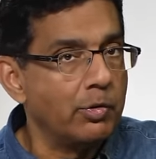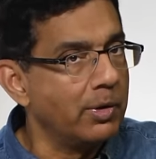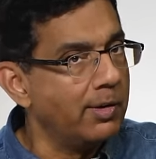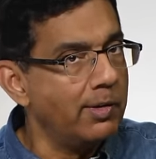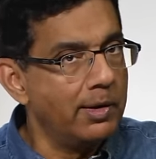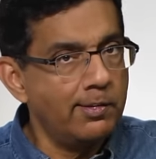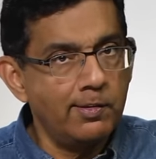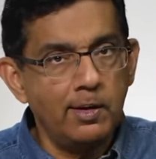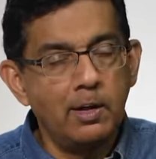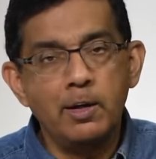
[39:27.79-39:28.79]
So this
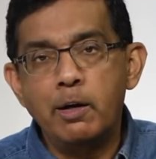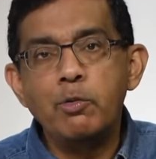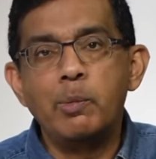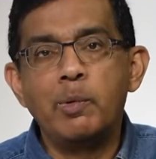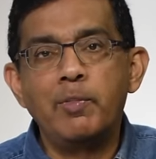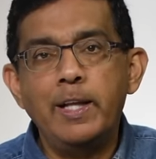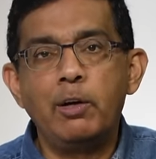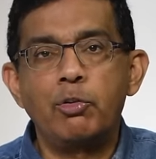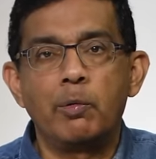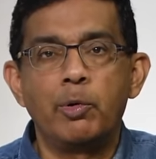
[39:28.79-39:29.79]
is a conundrum of leadership.